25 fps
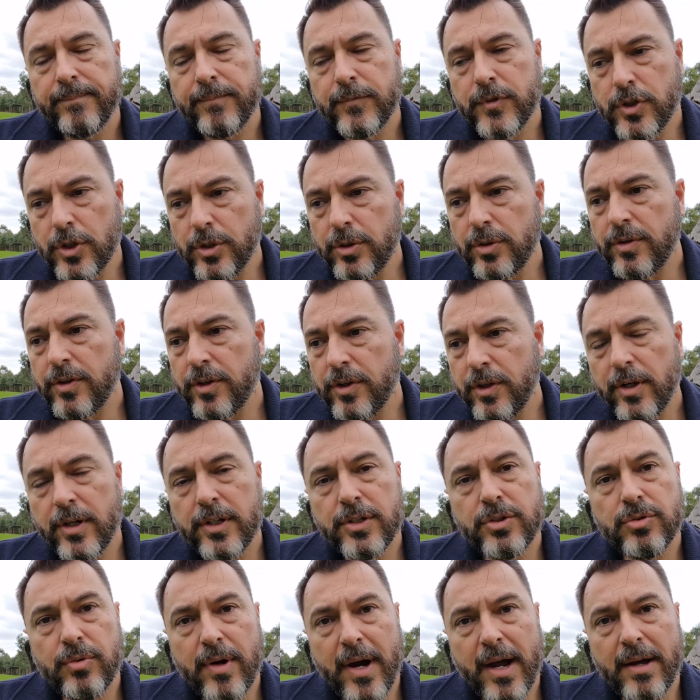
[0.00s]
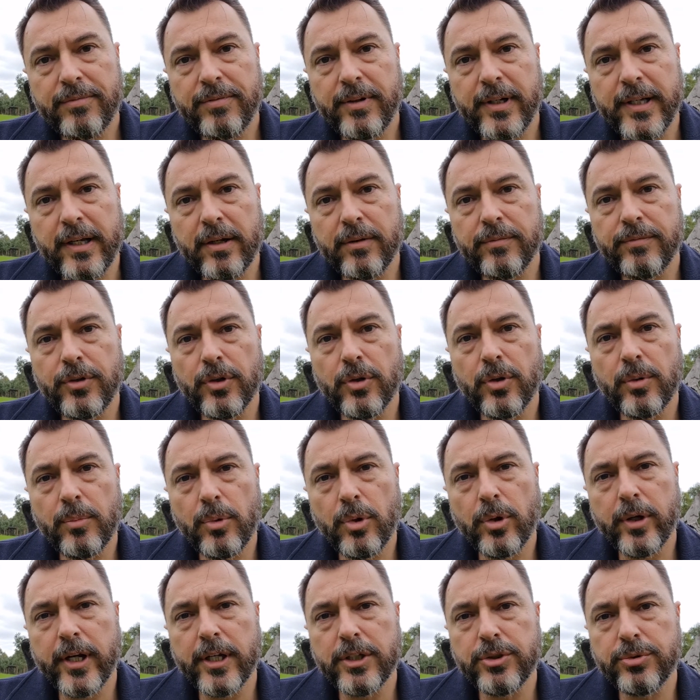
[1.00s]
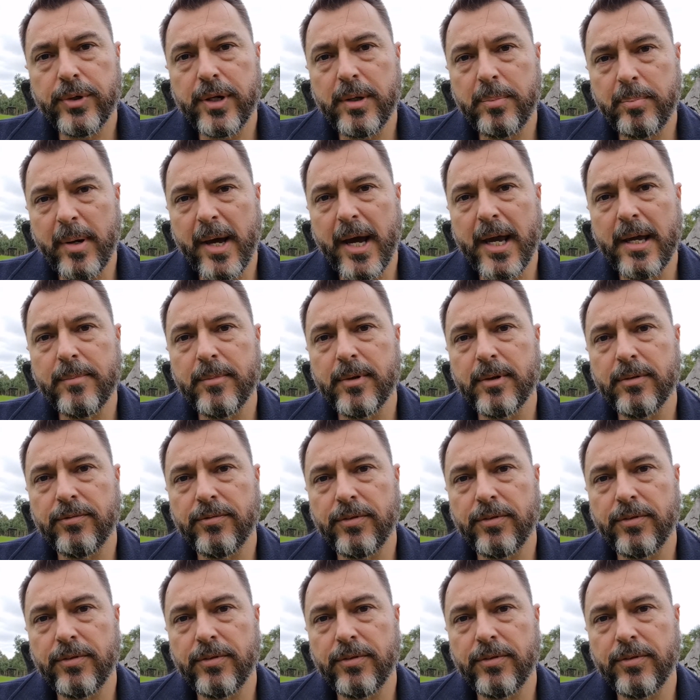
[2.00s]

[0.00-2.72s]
2/3 roughly of your mortgage repayment